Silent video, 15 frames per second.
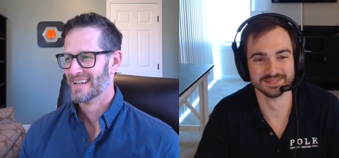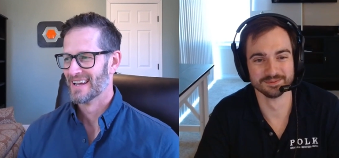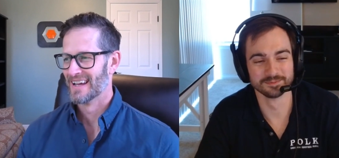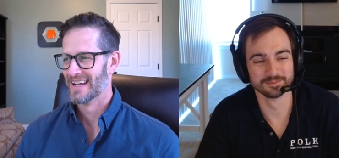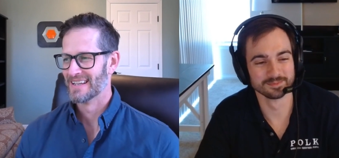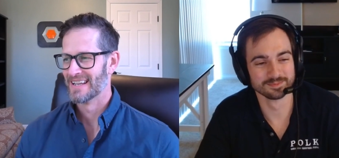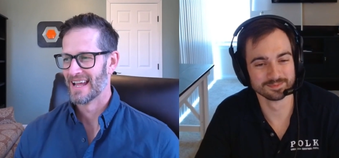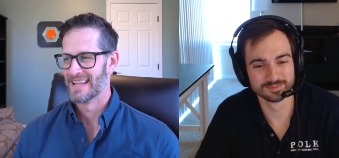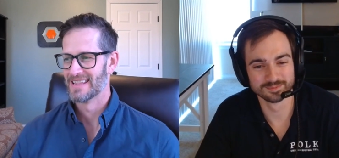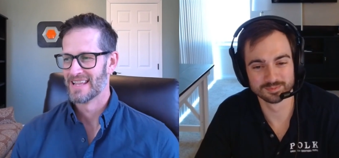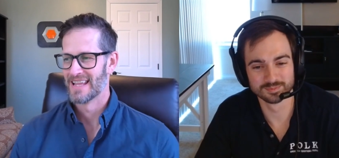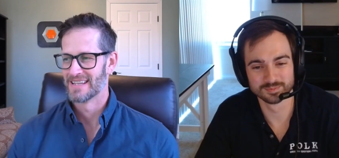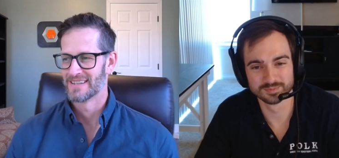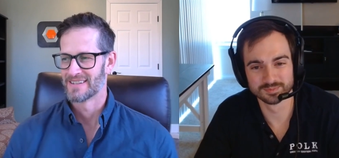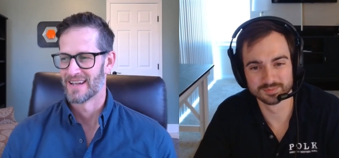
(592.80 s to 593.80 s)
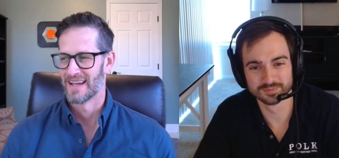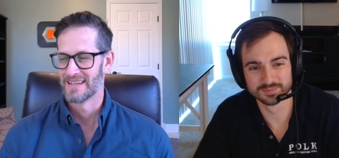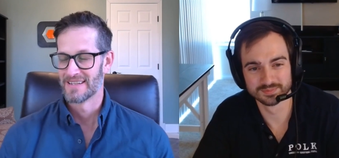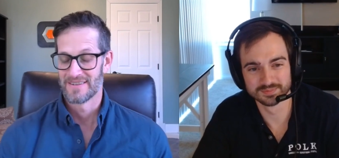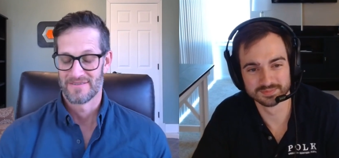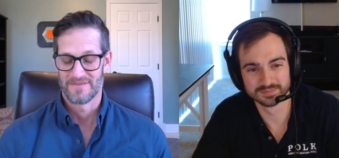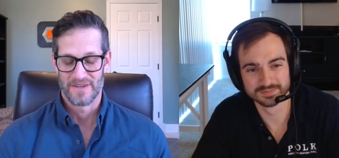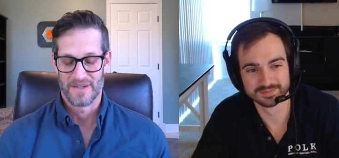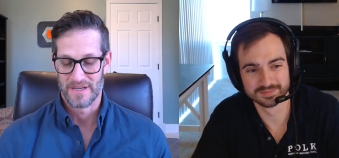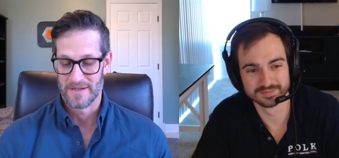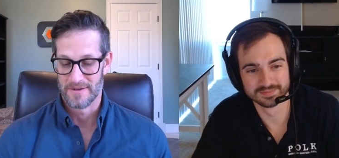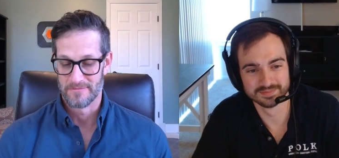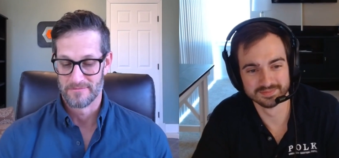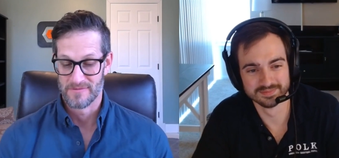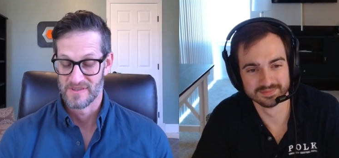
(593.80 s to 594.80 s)
Speaker 1: and, and then kind of
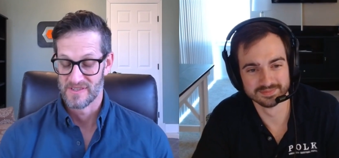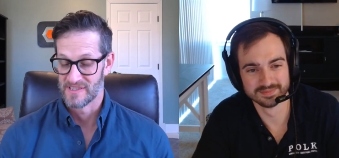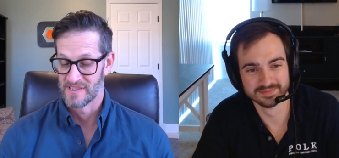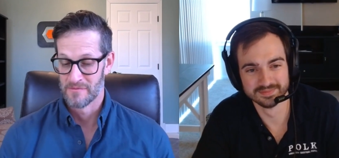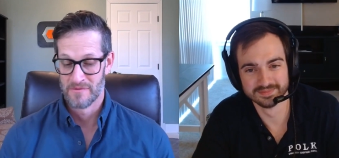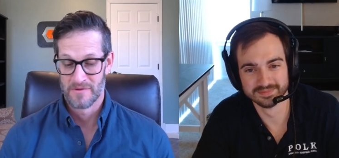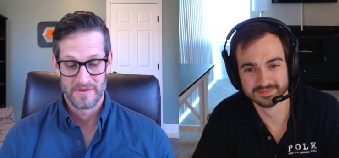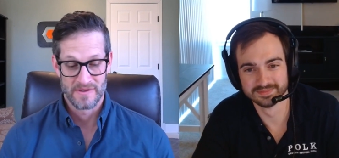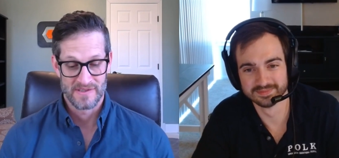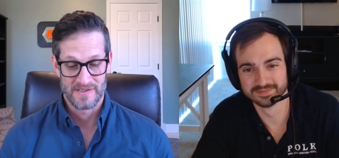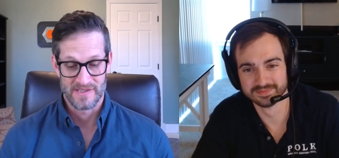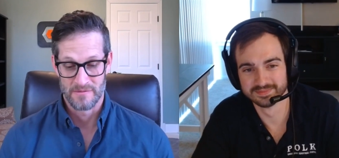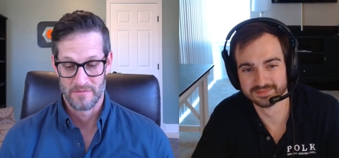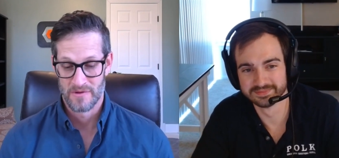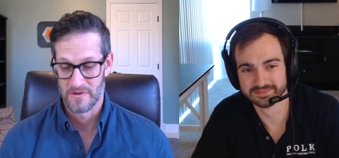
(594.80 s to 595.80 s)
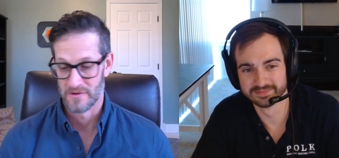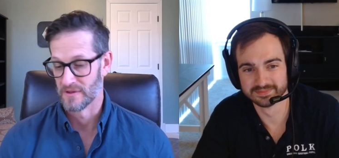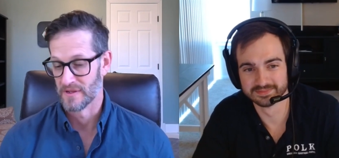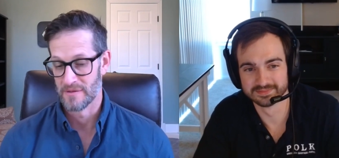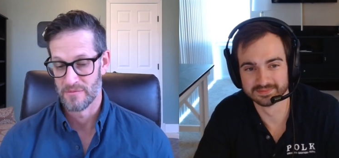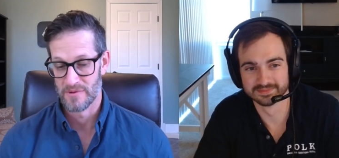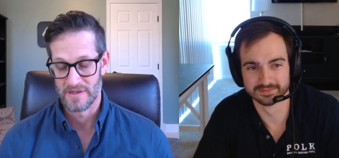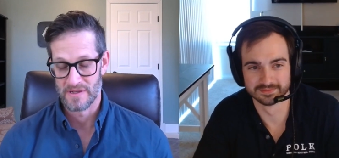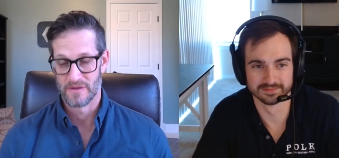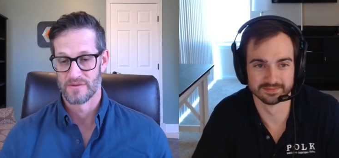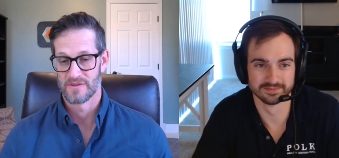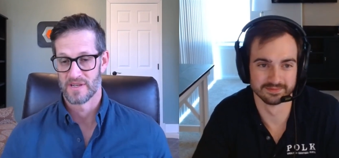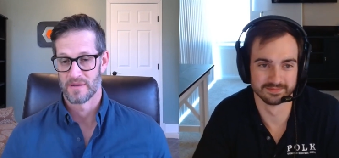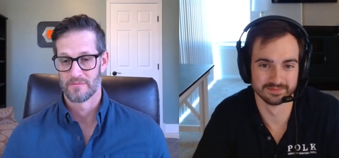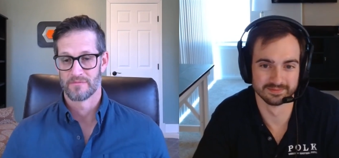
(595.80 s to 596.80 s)
um, similar, similarly, but, you know,
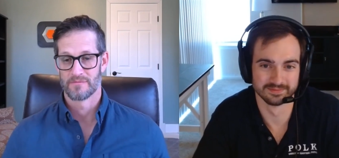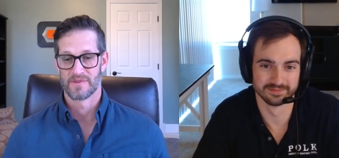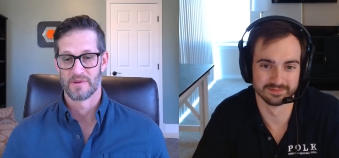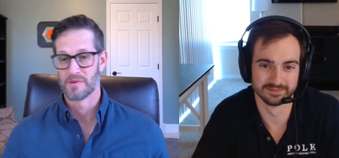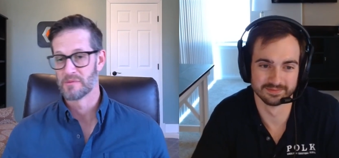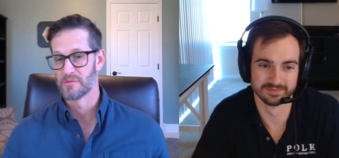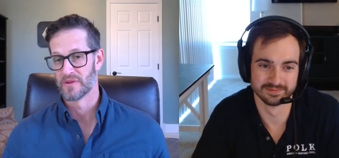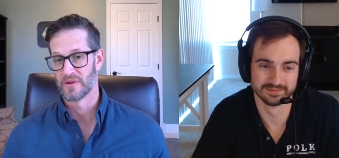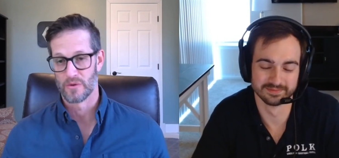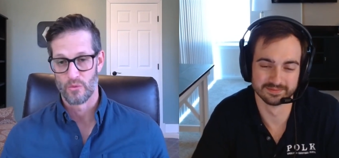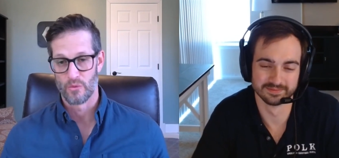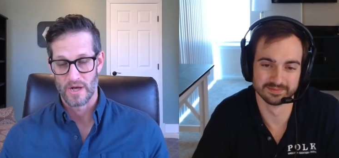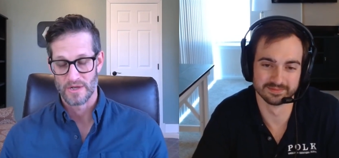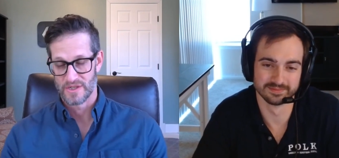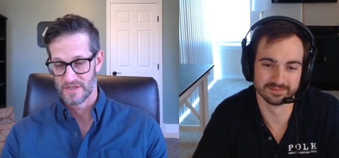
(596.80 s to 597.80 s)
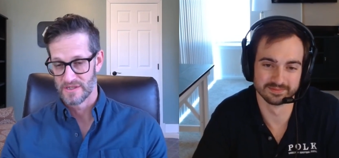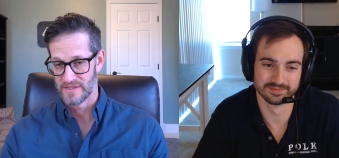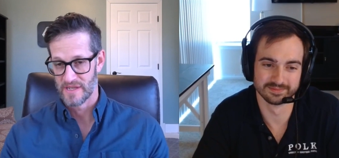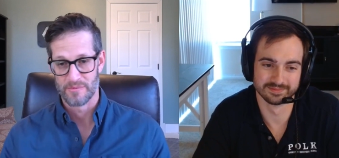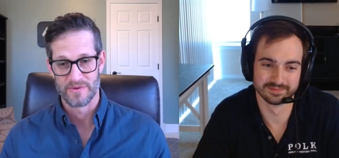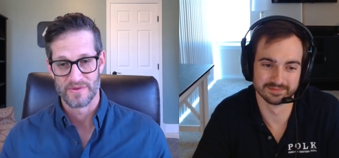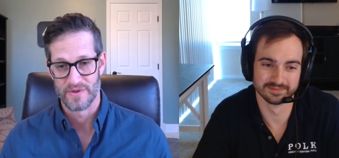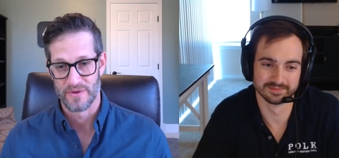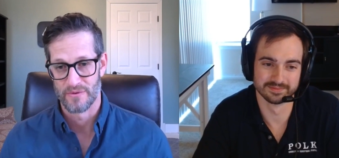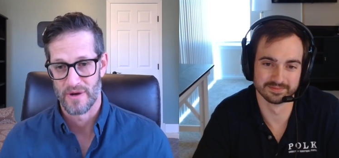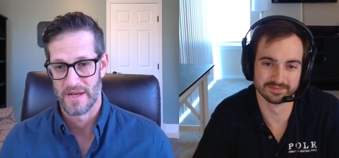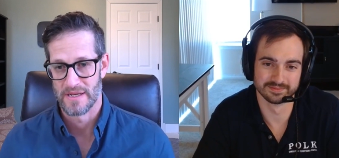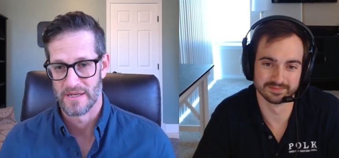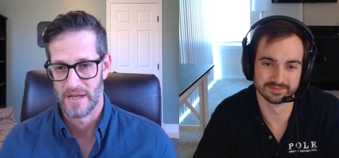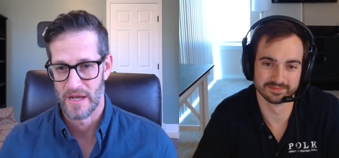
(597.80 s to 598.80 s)
some, some people that are watching this episode
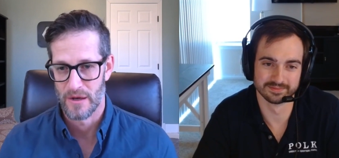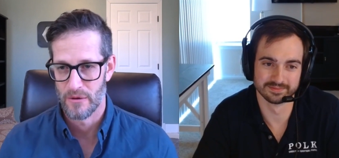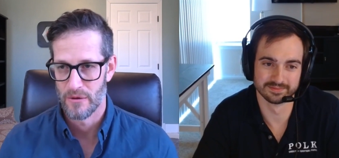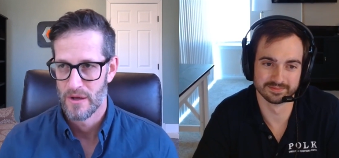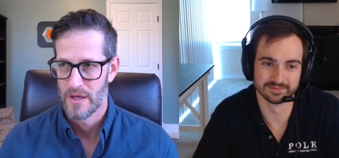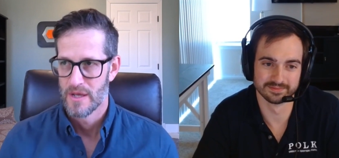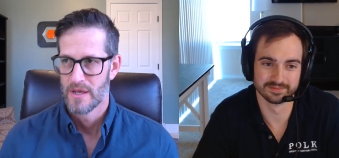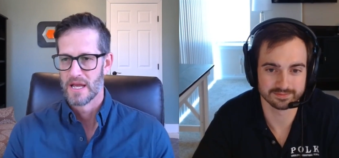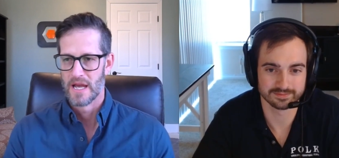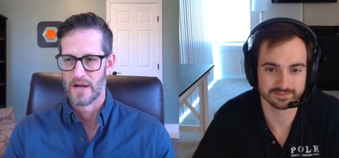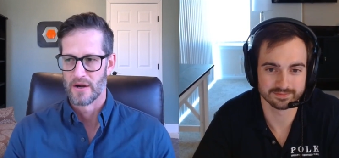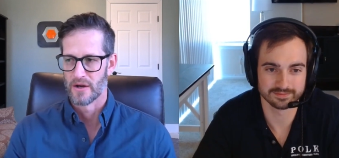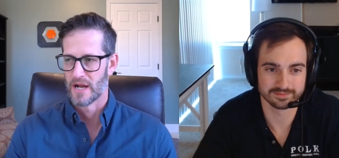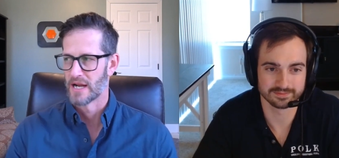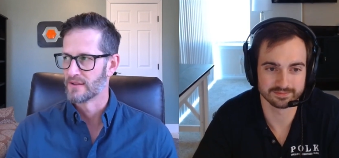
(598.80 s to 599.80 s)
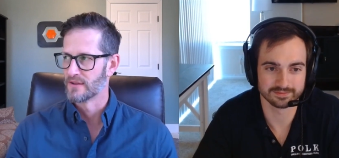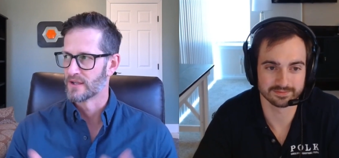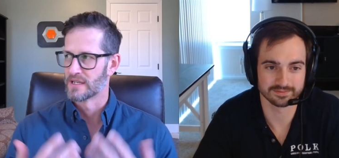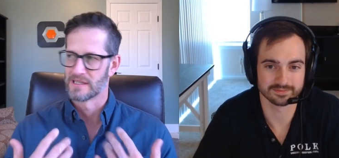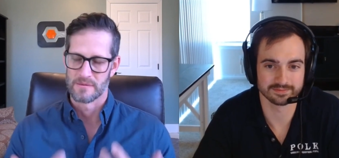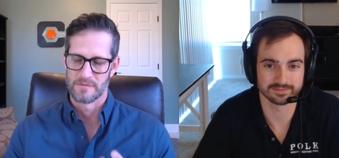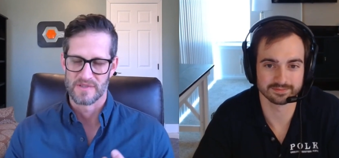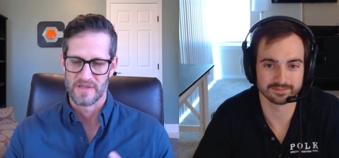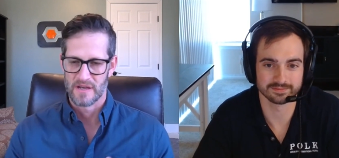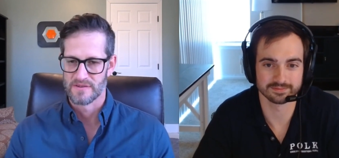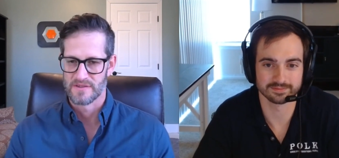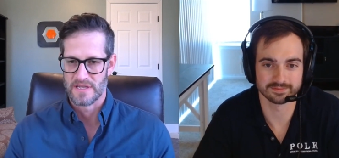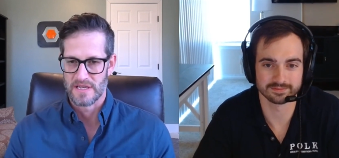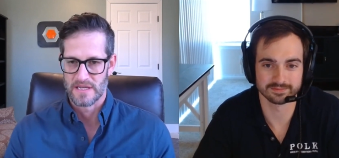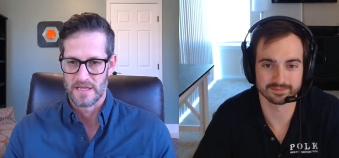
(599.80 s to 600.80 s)
right now and are kind of looking at themselves
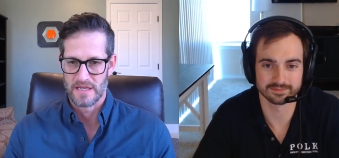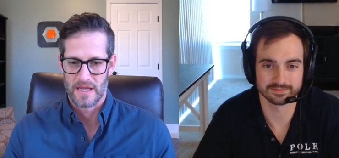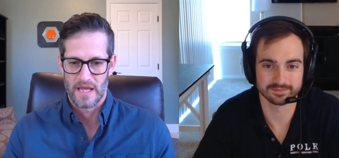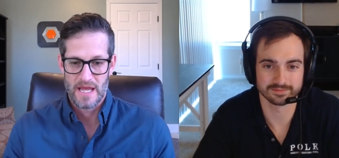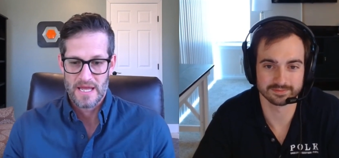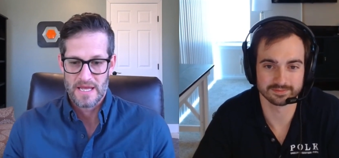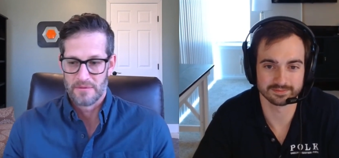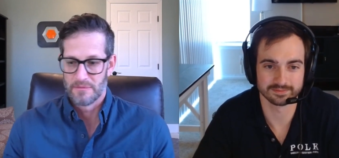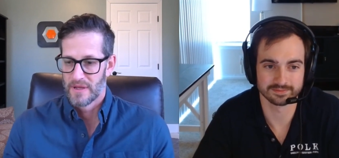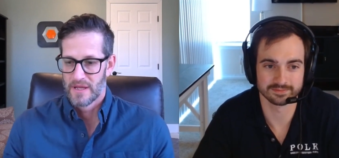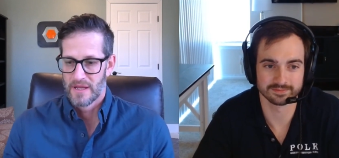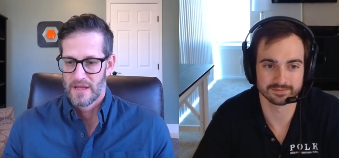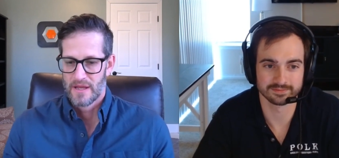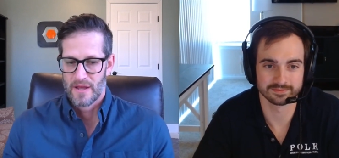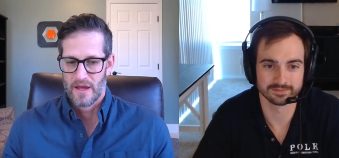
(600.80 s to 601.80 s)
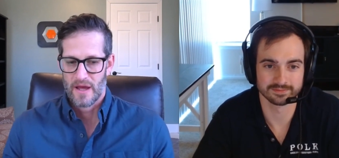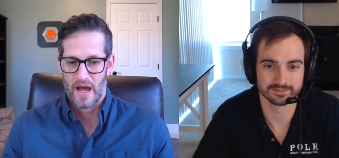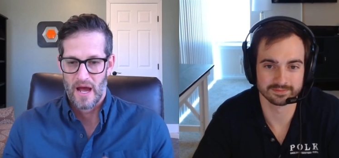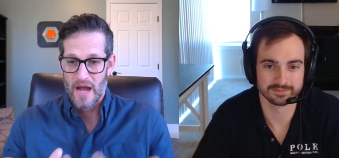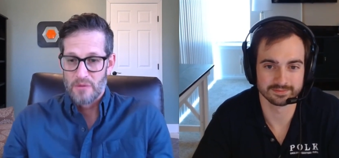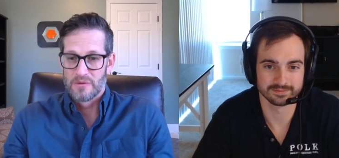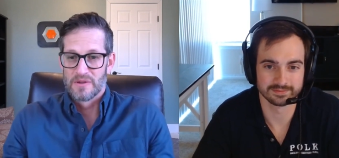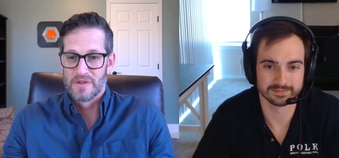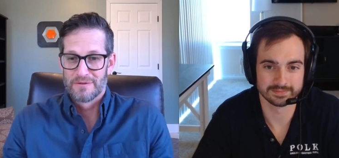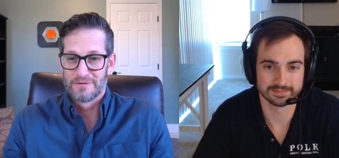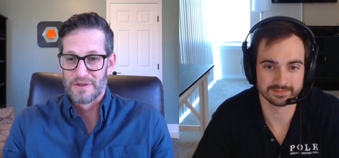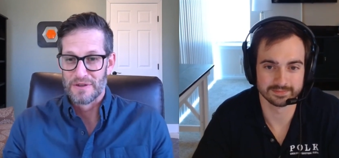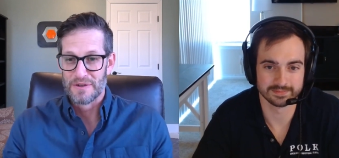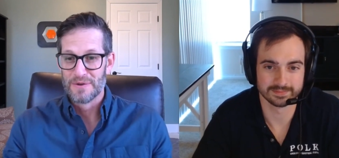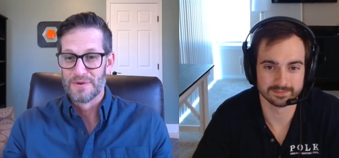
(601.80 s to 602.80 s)
thinking, hey, I would love
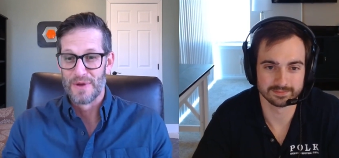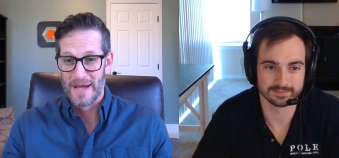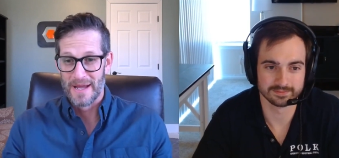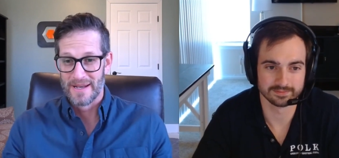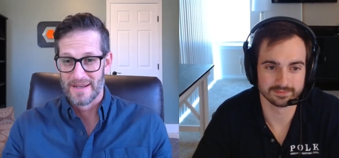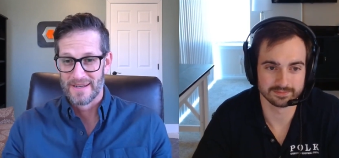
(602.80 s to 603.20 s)
to do that.